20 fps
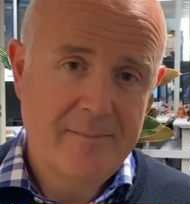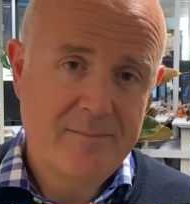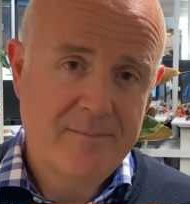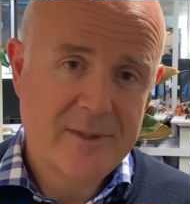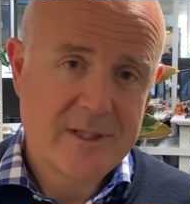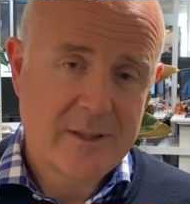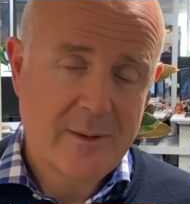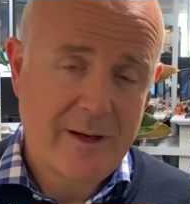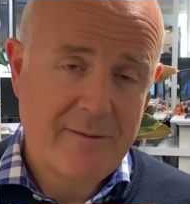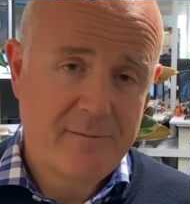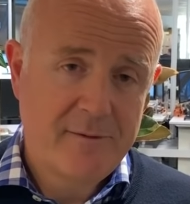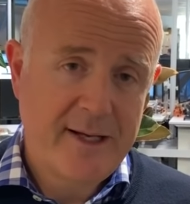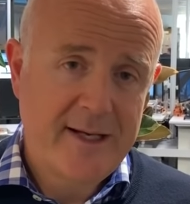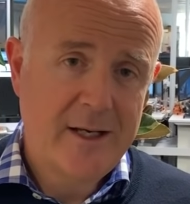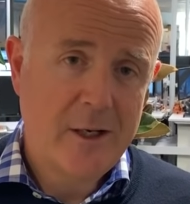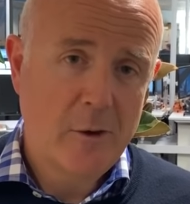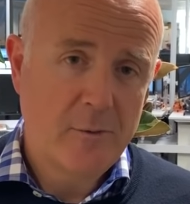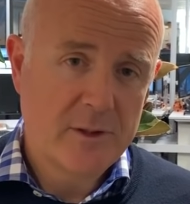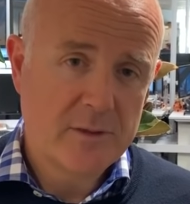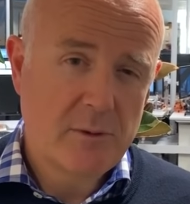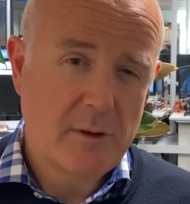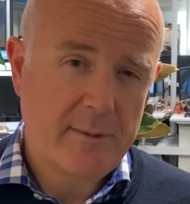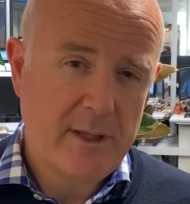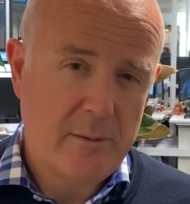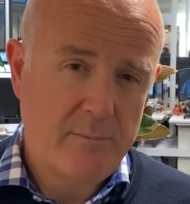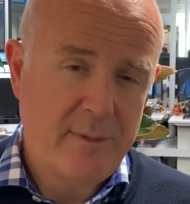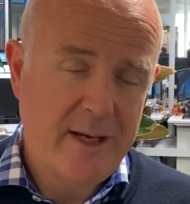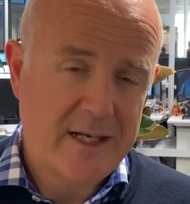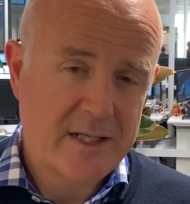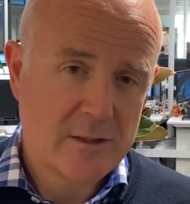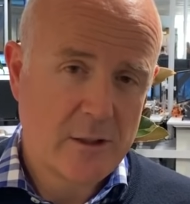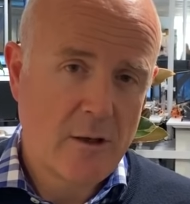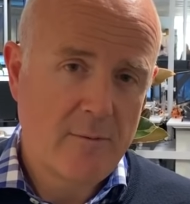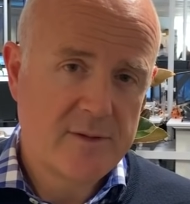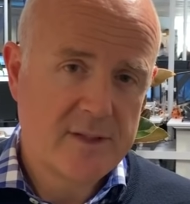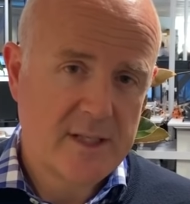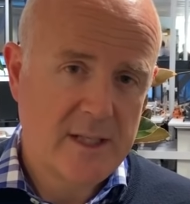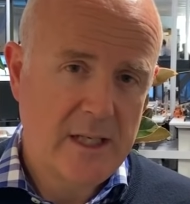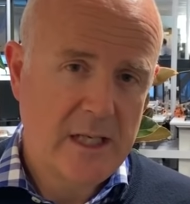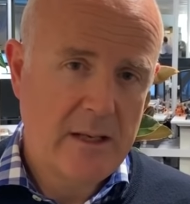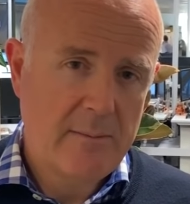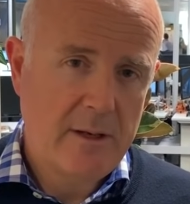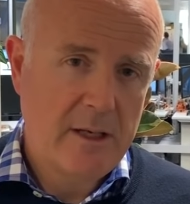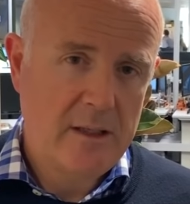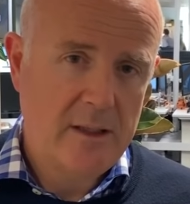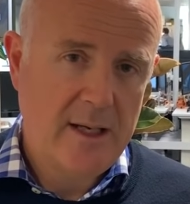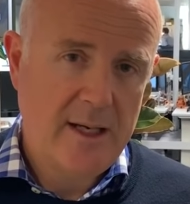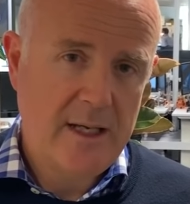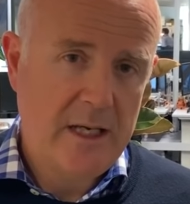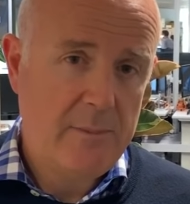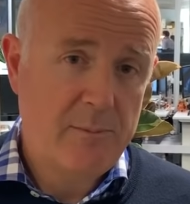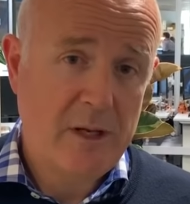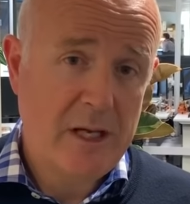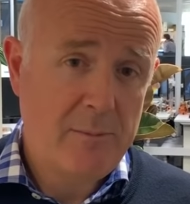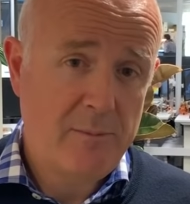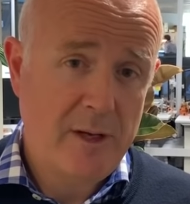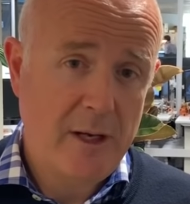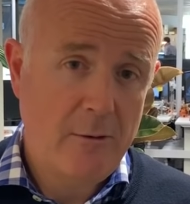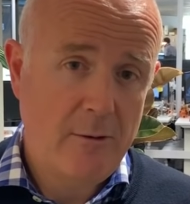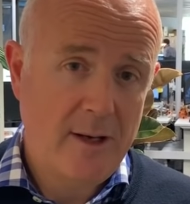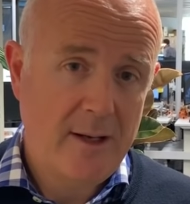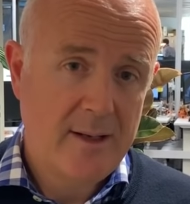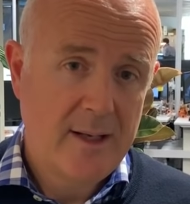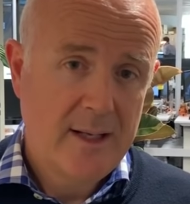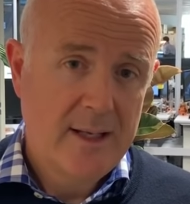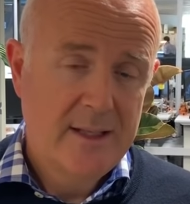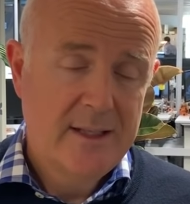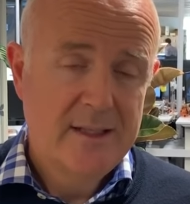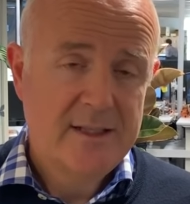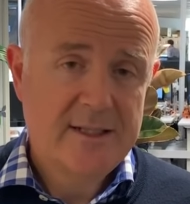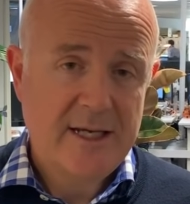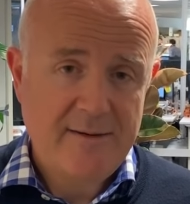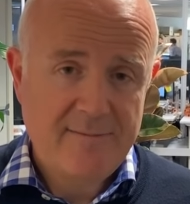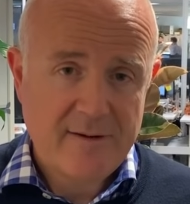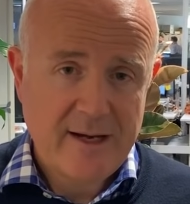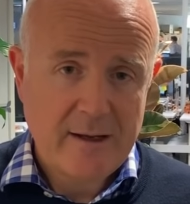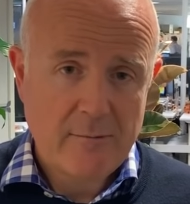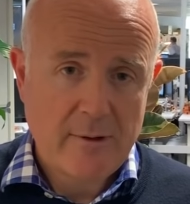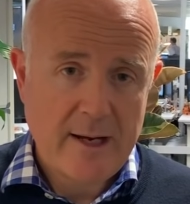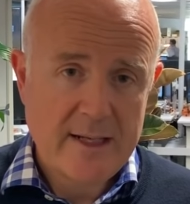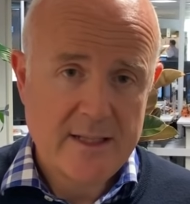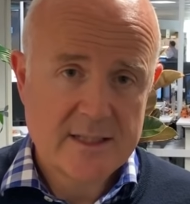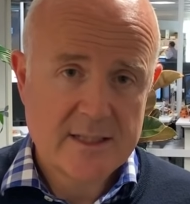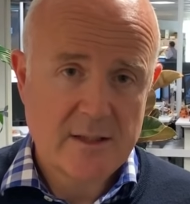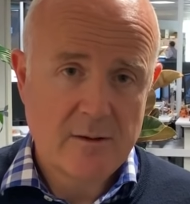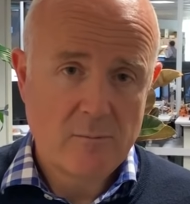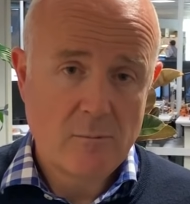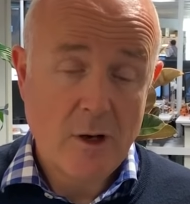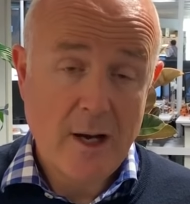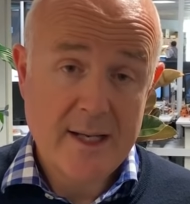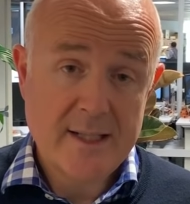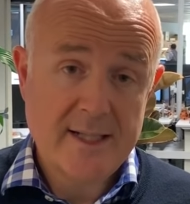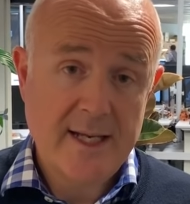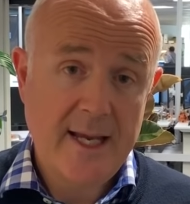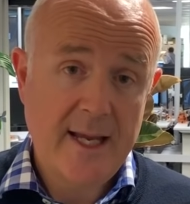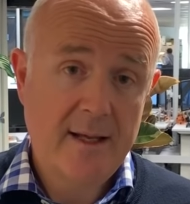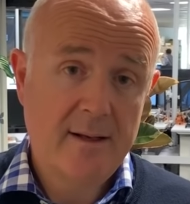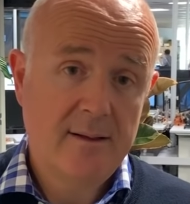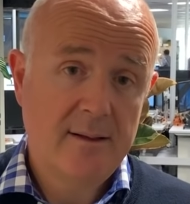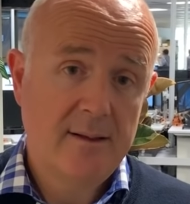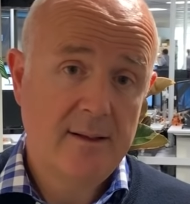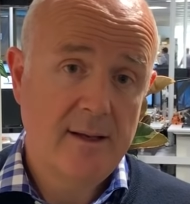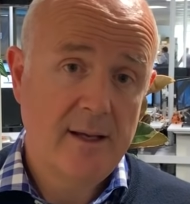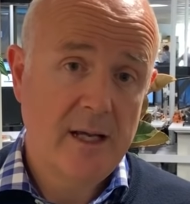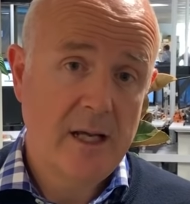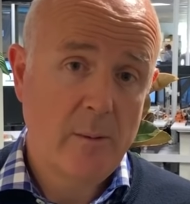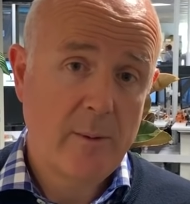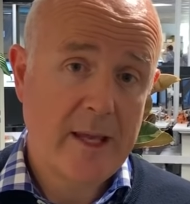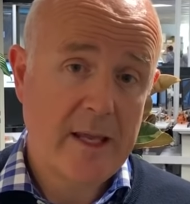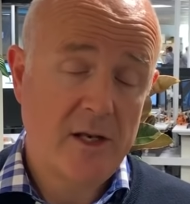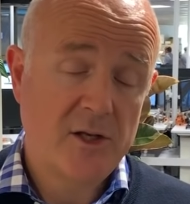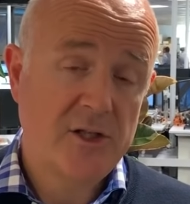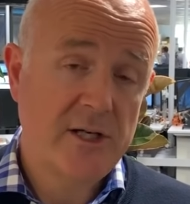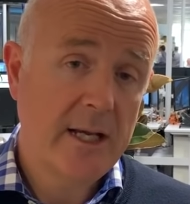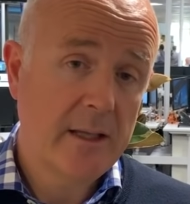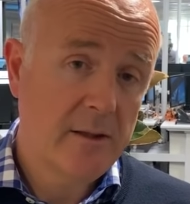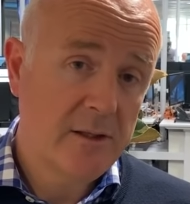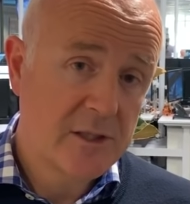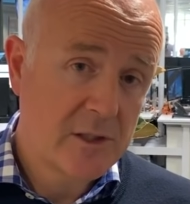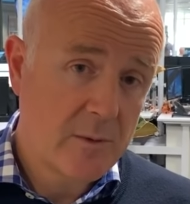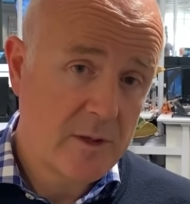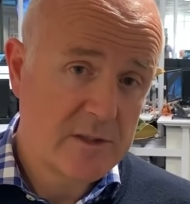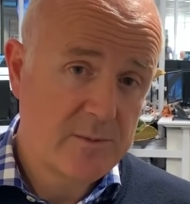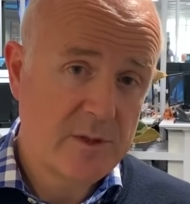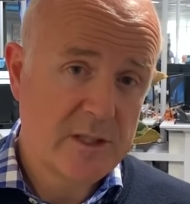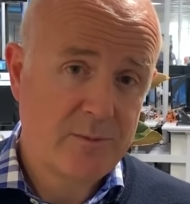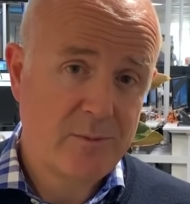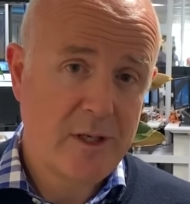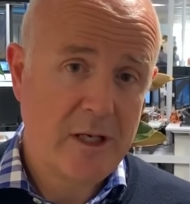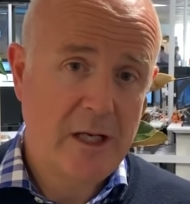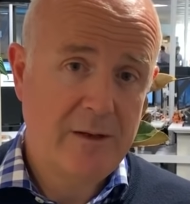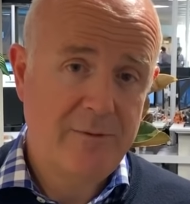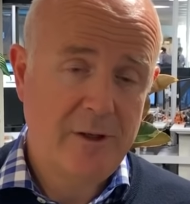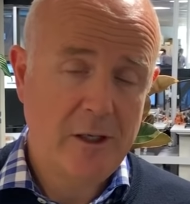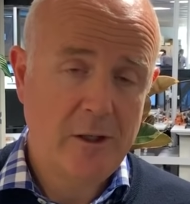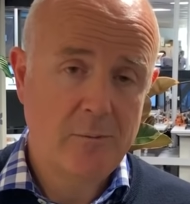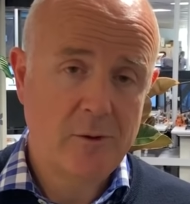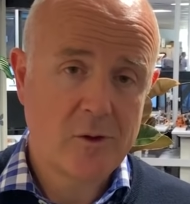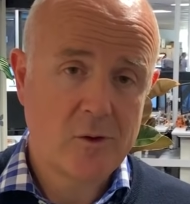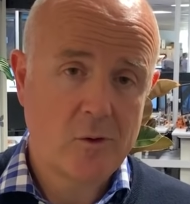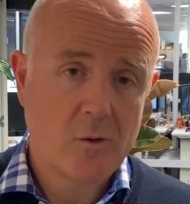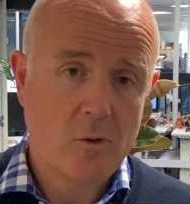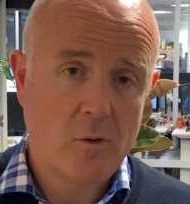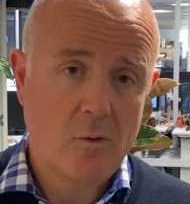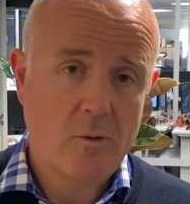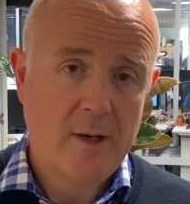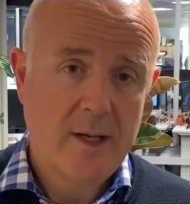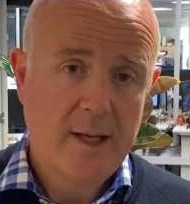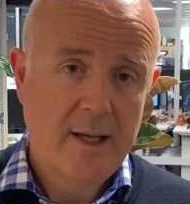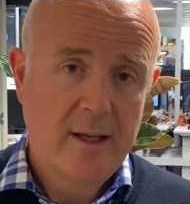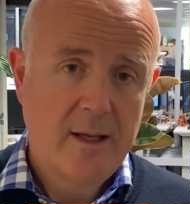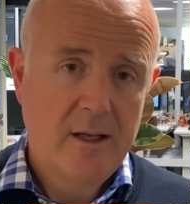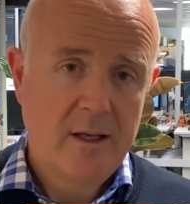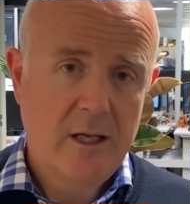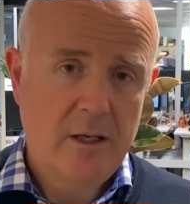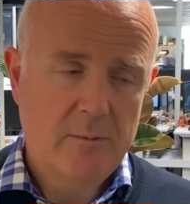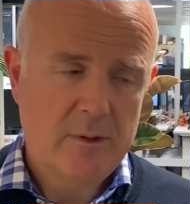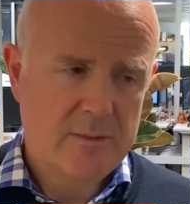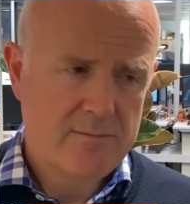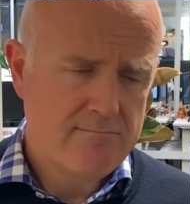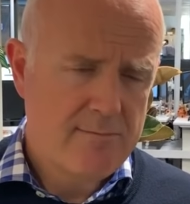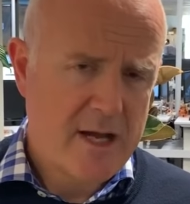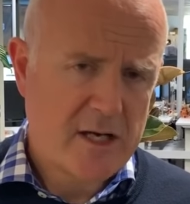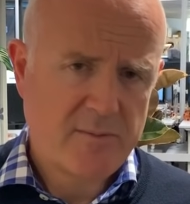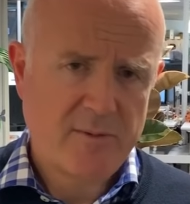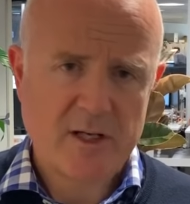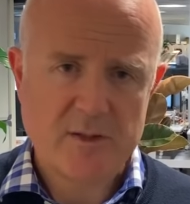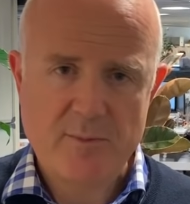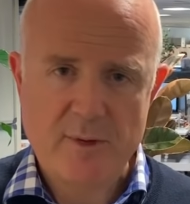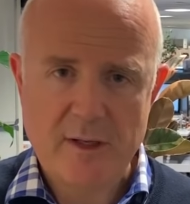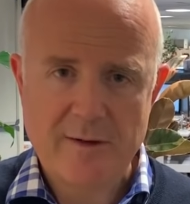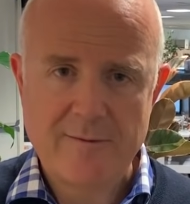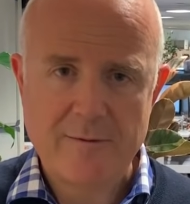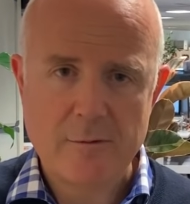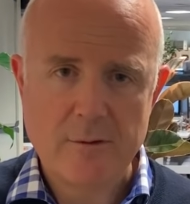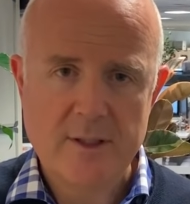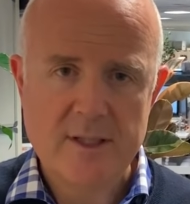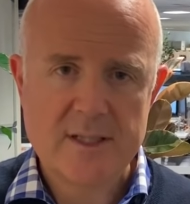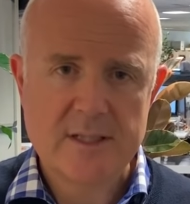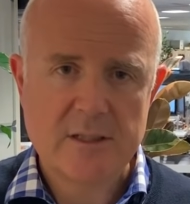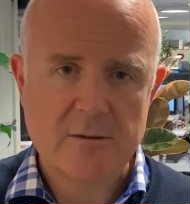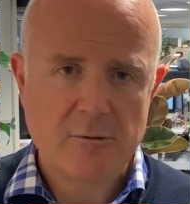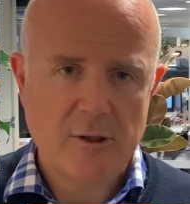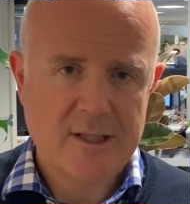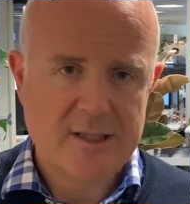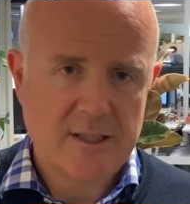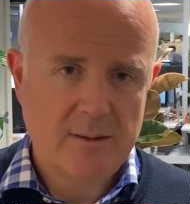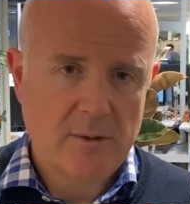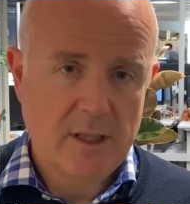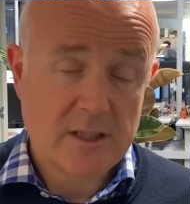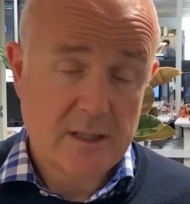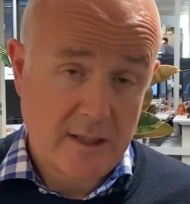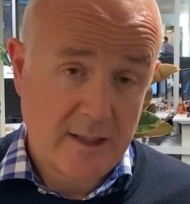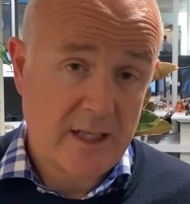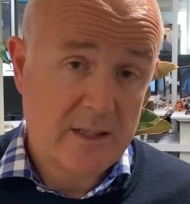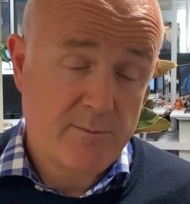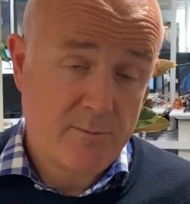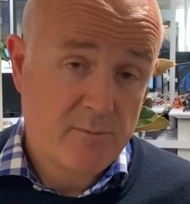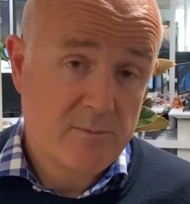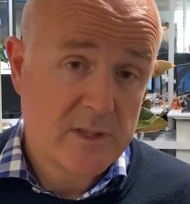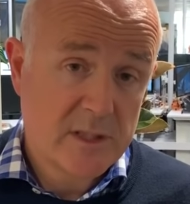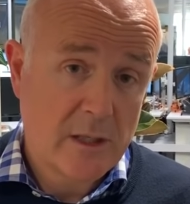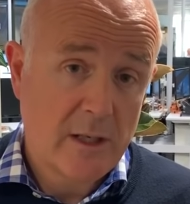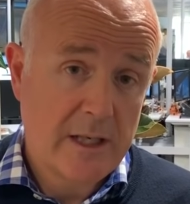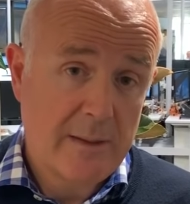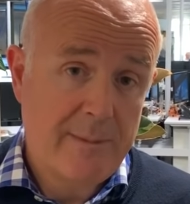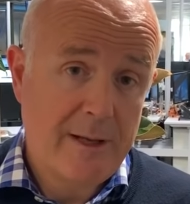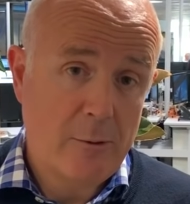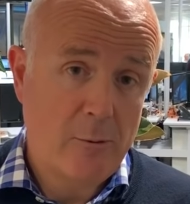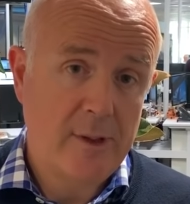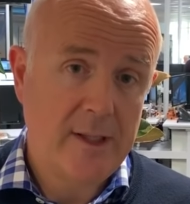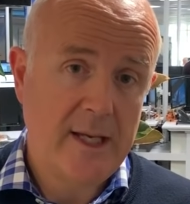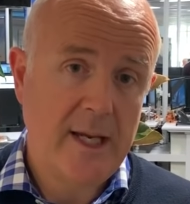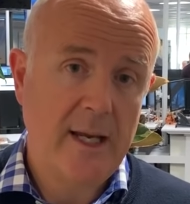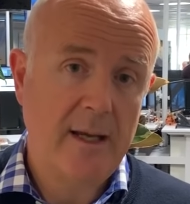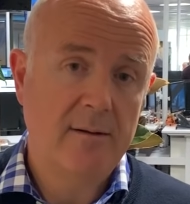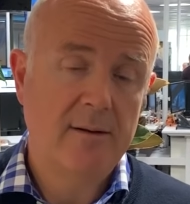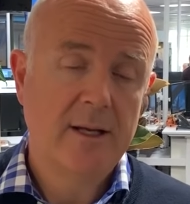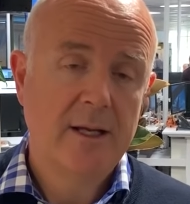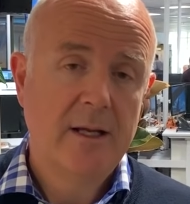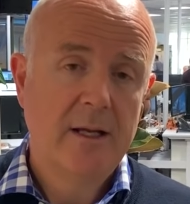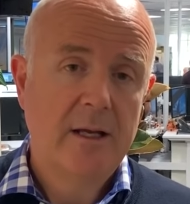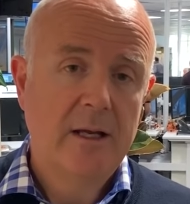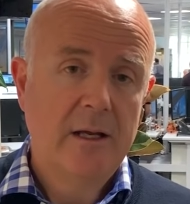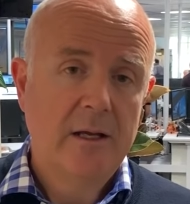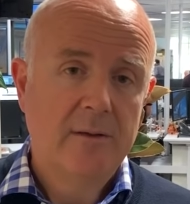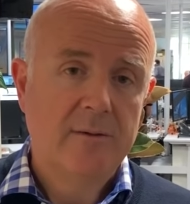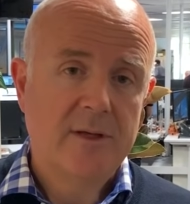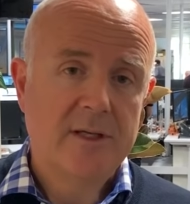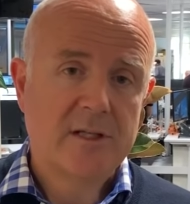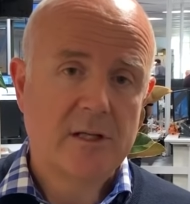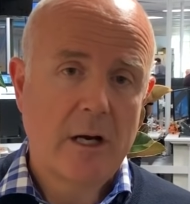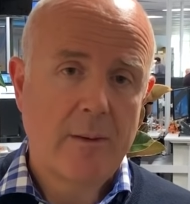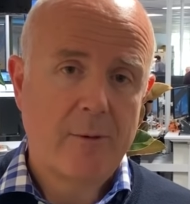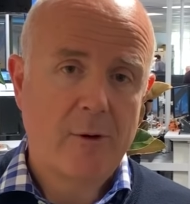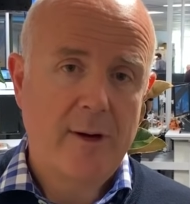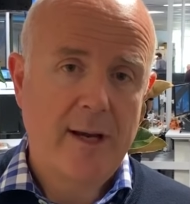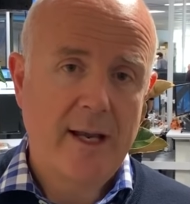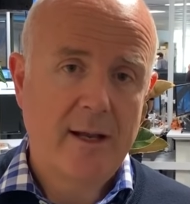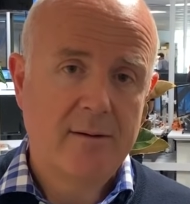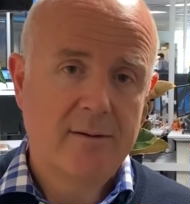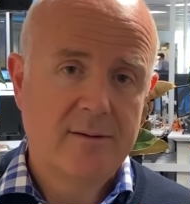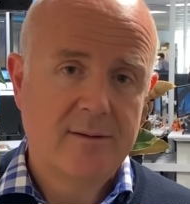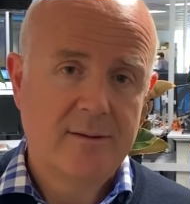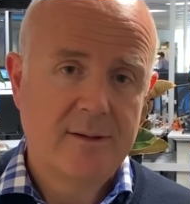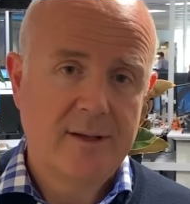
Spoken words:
So our fleet hold is probably the best I've seen coming into any peak period. Defect rates are right down. We had a challenge Christmas peak, if you can recall. It was much better for Easter, and I think it's slightly better again this time around.